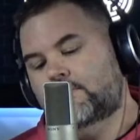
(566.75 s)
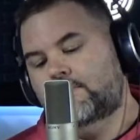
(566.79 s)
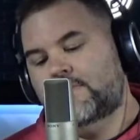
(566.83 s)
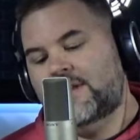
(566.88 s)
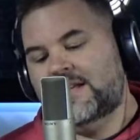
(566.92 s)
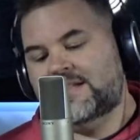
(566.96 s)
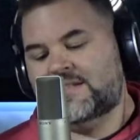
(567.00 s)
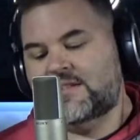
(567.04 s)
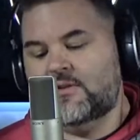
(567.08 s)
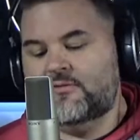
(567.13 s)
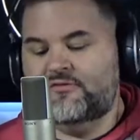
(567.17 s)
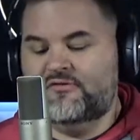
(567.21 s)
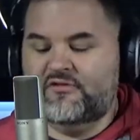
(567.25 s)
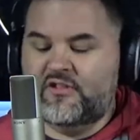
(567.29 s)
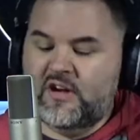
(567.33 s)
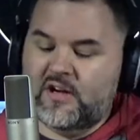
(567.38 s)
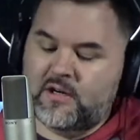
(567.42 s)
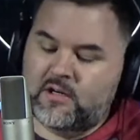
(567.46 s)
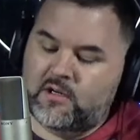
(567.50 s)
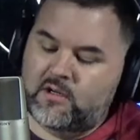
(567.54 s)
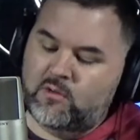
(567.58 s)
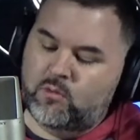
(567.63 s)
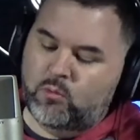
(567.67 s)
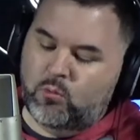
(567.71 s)
That's a
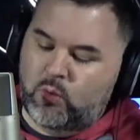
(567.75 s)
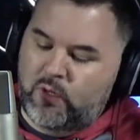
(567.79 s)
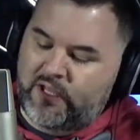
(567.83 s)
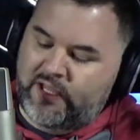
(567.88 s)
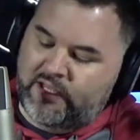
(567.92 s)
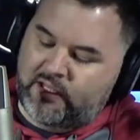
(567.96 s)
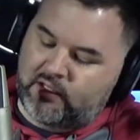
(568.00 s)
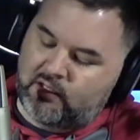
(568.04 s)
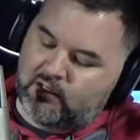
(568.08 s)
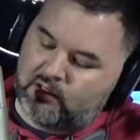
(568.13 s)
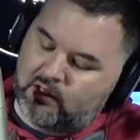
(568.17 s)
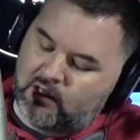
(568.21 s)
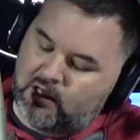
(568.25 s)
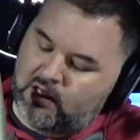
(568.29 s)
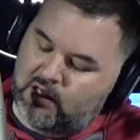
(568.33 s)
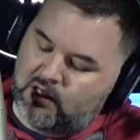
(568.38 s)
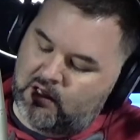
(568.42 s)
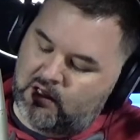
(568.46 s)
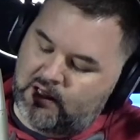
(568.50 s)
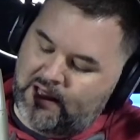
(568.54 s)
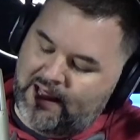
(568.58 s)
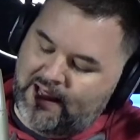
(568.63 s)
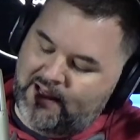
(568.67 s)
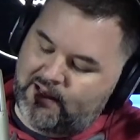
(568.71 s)
very weak
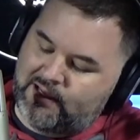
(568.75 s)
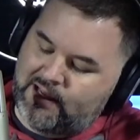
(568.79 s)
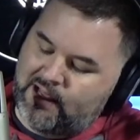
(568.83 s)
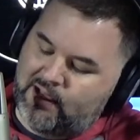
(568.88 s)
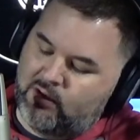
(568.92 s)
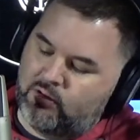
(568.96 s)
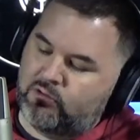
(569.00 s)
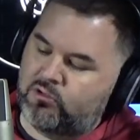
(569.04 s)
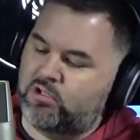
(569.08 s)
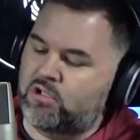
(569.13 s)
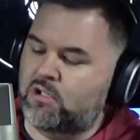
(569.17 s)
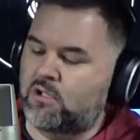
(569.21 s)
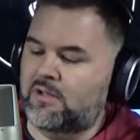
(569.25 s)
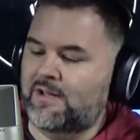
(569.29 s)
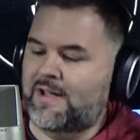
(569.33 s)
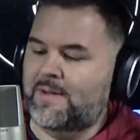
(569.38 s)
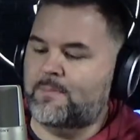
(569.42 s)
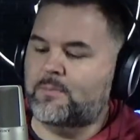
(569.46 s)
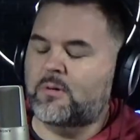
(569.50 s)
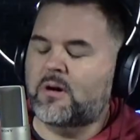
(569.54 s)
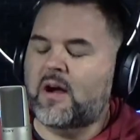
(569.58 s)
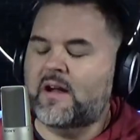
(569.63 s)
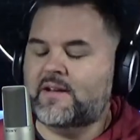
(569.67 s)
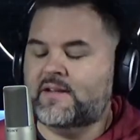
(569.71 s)
uh, handheld
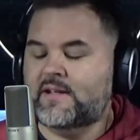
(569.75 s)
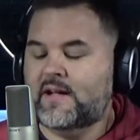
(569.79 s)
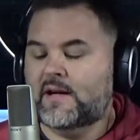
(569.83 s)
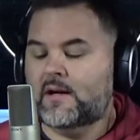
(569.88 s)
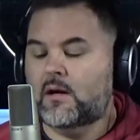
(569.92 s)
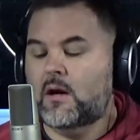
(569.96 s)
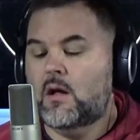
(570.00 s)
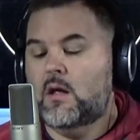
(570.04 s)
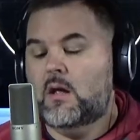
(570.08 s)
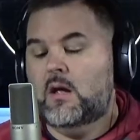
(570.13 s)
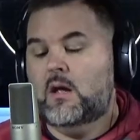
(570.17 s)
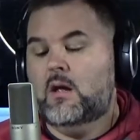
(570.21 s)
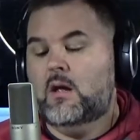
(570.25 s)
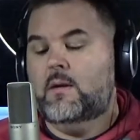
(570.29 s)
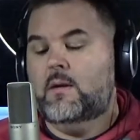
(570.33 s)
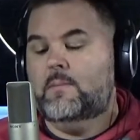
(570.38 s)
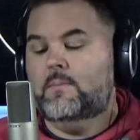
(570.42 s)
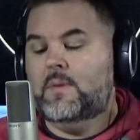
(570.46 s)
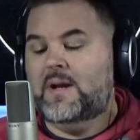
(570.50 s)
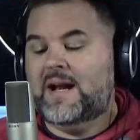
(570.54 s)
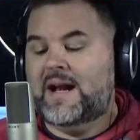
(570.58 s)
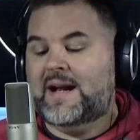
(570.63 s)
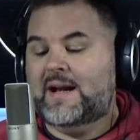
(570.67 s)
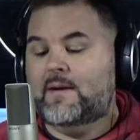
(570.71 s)
clip right there.
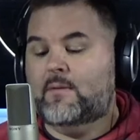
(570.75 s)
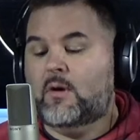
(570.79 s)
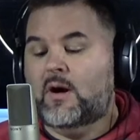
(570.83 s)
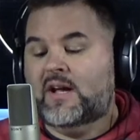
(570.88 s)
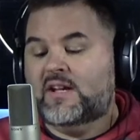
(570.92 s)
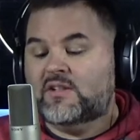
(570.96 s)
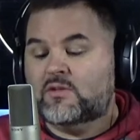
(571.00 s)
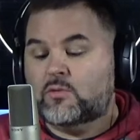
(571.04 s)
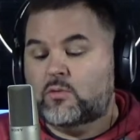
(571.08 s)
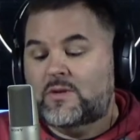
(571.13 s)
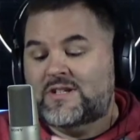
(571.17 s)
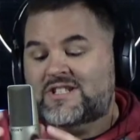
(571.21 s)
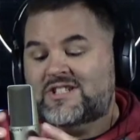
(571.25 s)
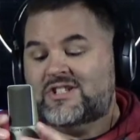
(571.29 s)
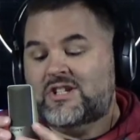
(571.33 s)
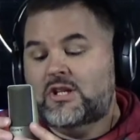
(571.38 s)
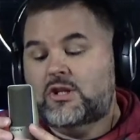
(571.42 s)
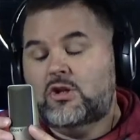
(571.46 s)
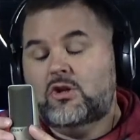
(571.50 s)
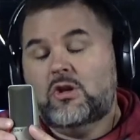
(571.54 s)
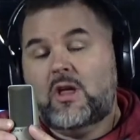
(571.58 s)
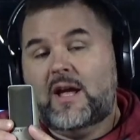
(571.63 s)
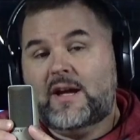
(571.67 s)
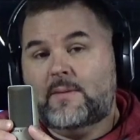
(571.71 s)
But anyways, which
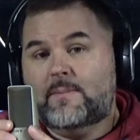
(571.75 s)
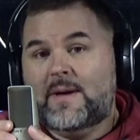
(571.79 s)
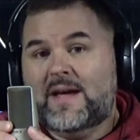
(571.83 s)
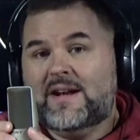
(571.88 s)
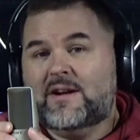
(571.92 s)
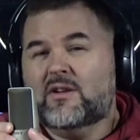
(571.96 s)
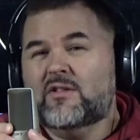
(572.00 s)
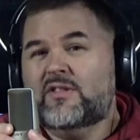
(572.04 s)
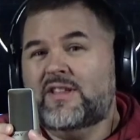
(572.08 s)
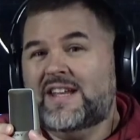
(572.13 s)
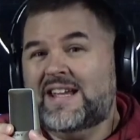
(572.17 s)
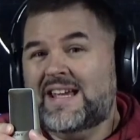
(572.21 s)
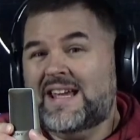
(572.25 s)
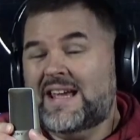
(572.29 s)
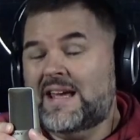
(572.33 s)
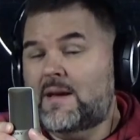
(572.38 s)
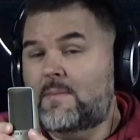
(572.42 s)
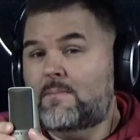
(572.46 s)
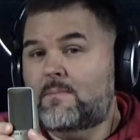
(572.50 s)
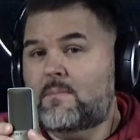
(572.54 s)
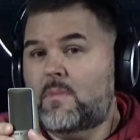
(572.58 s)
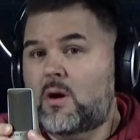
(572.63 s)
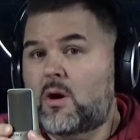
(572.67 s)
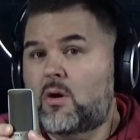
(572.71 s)
did you like better, the
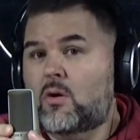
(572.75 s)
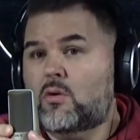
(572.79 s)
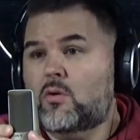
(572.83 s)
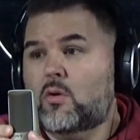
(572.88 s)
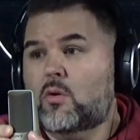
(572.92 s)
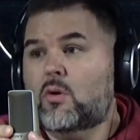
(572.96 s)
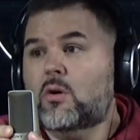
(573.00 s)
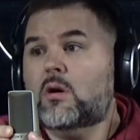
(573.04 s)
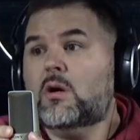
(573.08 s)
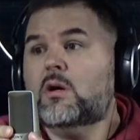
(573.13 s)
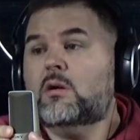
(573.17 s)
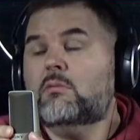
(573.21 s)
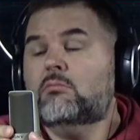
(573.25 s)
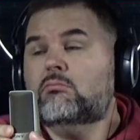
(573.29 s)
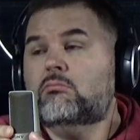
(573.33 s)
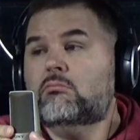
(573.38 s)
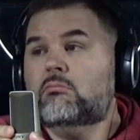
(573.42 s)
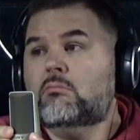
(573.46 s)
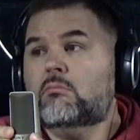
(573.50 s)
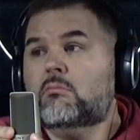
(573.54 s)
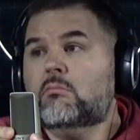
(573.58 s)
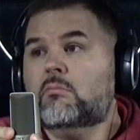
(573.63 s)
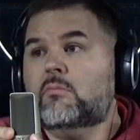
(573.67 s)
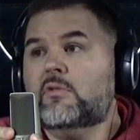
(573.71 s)
M mode or
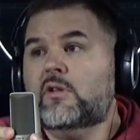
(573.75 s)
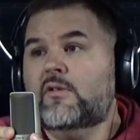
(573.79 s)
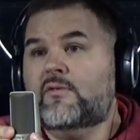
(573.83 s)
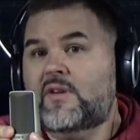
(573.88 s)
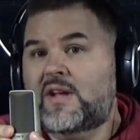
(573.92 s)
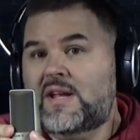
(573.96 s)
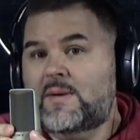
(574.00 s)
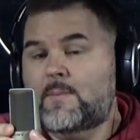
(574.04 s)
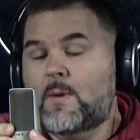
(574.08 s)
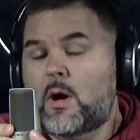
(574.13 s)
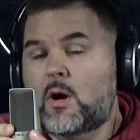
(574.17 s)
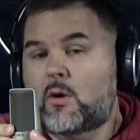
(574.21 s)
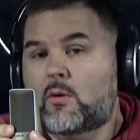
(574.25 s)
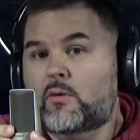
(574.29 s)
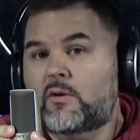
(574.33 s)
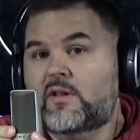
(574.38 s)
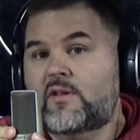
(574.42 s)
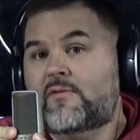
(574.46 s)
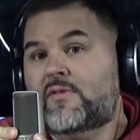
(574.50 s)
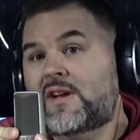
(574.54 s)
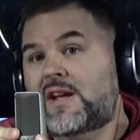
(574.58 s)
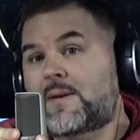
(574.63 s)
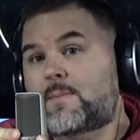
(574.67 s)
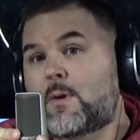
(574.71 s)
the V mode?
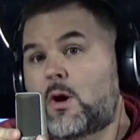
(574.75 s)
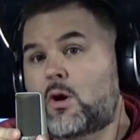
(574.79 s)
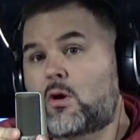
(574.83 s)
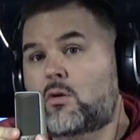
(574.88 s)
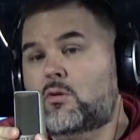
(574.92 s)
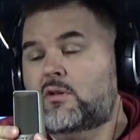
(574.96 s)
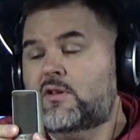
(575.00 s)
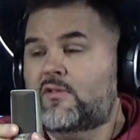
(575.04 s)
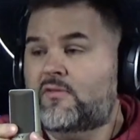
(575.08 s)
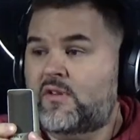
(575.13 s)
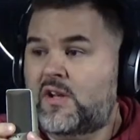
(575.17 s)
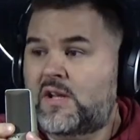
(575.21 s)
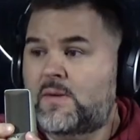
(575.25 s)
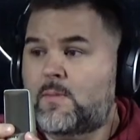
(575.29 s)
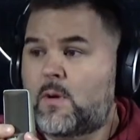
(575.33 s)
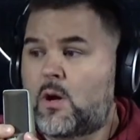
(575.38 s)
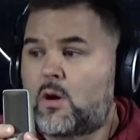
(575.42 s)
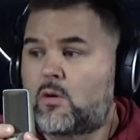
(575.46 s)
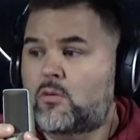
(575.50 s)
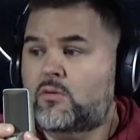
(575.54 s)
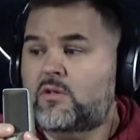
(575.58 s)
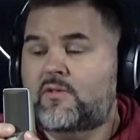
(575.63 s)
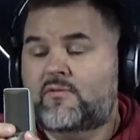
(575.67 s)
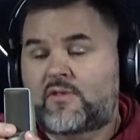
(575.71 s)
The V mode, the V
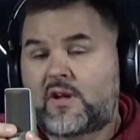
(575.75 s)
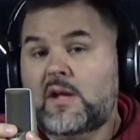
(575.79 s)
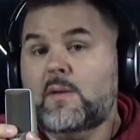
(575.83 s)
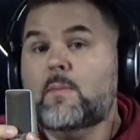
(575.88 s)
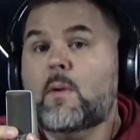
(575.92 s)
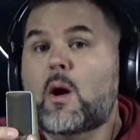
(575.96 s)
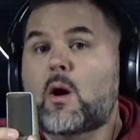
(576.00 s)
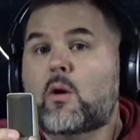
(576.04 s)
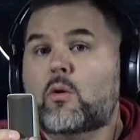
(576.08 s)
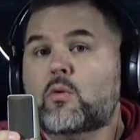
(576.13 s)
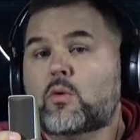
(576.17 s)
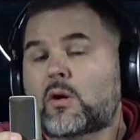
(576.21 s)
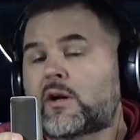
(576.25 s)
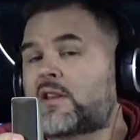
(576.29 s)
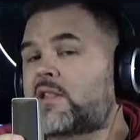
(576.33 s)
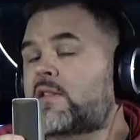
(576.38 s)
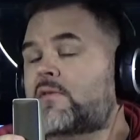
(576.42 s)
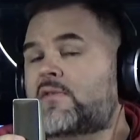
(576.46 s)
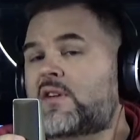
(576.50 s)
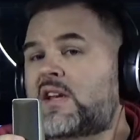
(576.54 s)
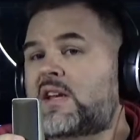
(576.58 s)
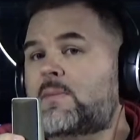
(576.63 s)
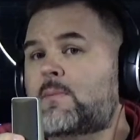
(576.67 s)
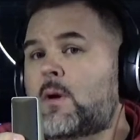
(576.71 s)
mode, the V mode. We're in
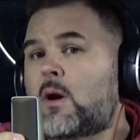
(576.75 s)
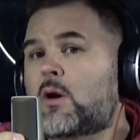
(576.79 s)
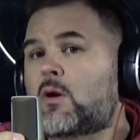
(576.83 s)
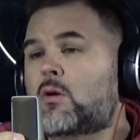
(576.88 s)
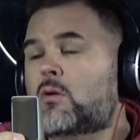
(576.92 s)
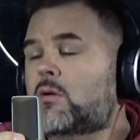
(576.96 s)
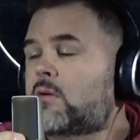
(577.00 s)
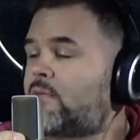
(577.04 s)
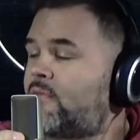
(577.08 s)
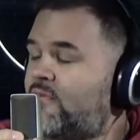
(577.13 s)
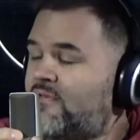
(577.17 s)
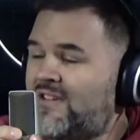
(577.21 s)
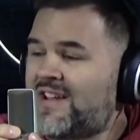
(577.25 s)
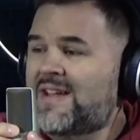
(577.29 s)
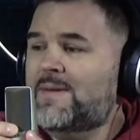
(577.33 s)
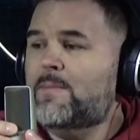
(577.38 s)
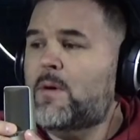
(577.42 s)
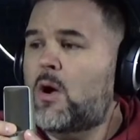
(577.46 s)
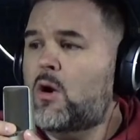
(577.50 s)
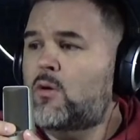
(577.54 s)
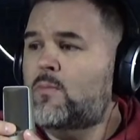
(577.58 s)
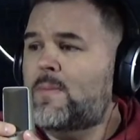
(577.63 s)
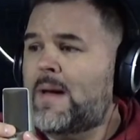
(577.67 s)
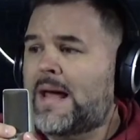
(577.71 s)
the V mode, V
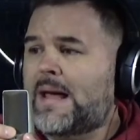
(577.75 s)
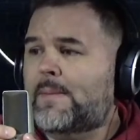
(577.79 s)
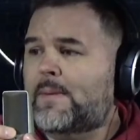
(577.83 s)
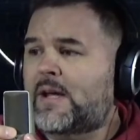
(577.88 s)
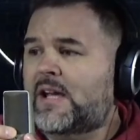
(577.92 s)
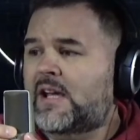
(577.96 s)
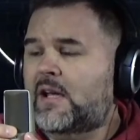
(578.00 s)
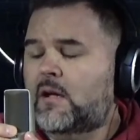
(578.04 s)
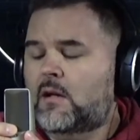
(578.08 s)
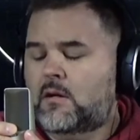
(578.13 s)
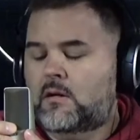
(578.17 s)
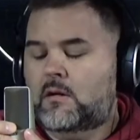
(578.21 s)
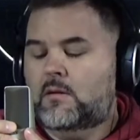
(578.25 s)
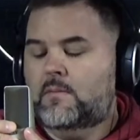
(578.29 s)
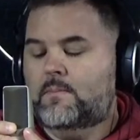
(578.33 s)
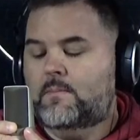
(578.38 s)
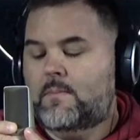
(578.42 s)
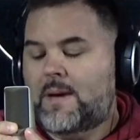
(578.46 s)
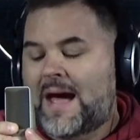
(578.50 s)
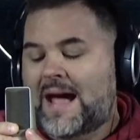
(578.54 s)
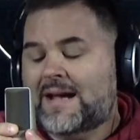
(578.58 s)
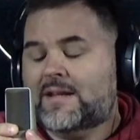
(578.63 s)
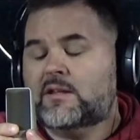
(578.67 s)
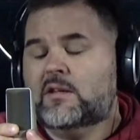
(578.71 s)
mode, baby.
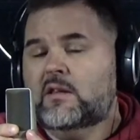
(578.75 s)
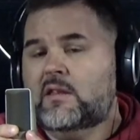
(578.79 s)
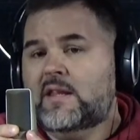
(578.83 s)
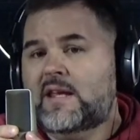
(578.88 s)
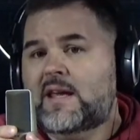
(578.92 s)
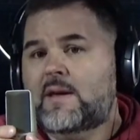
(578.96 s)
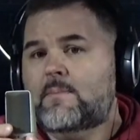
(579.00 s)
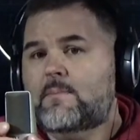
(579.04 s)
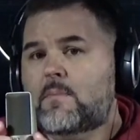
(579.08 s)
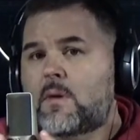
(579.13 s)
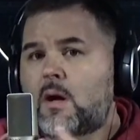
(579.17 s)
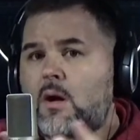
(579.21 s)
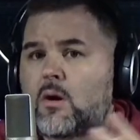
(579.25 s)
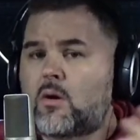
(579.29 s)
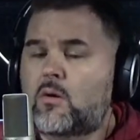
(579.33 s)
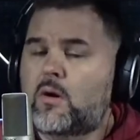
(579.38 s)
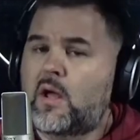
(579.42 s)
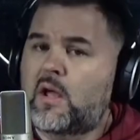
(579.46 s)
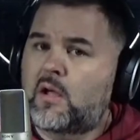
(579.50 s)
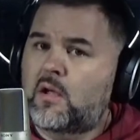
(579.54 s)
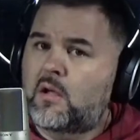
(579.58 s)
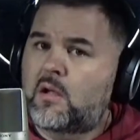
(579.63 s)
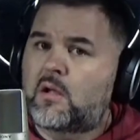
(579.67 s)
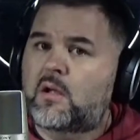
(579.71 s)
Back to the M
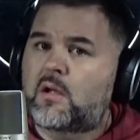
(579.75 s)
mode.